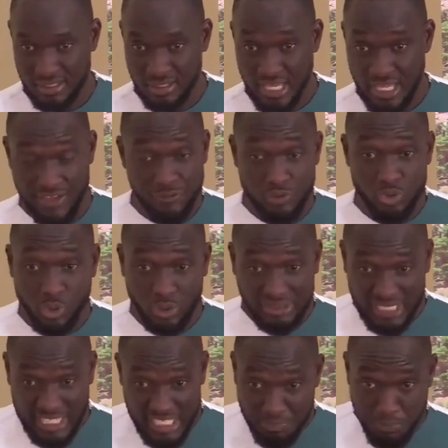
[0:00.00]
If you don't
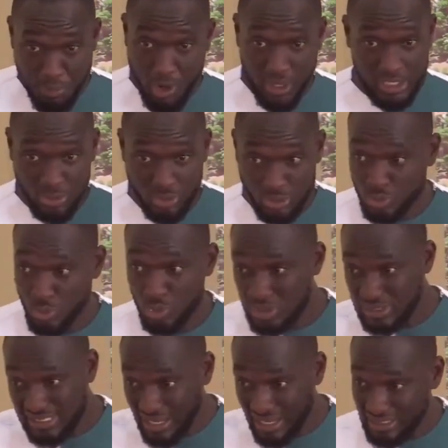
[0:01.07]
eat pork in your school, you
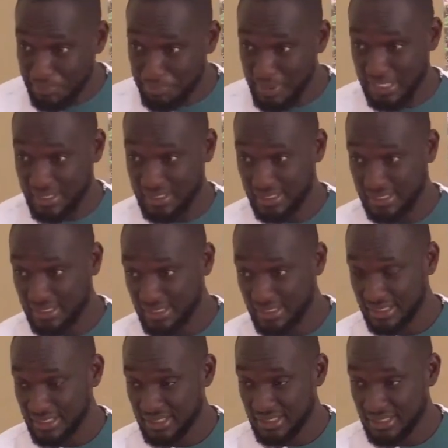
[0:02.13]
sell the pig.
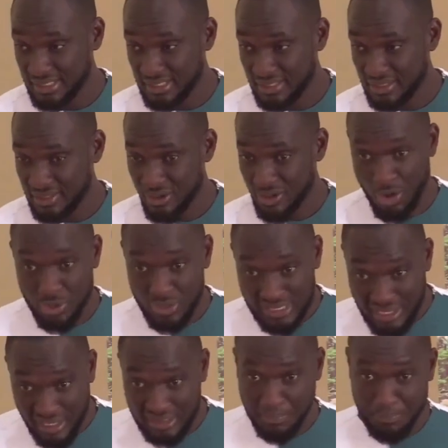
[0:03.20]
Or you
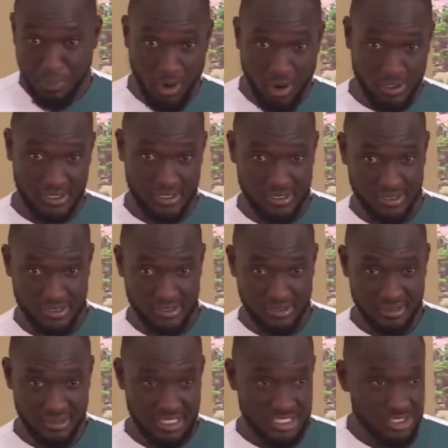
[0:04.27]
sell the pork.
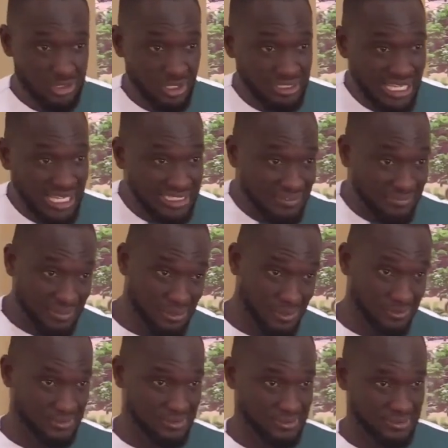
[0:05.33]
It's not that
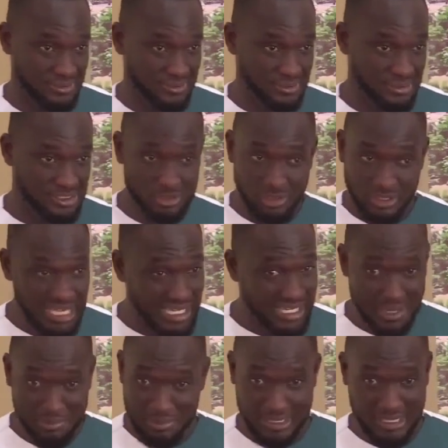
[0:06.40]
difficult. It's not that
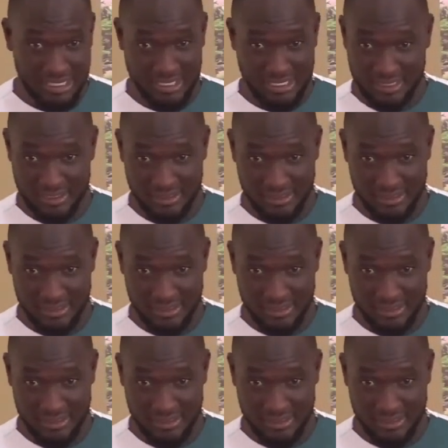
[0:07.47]
complicated.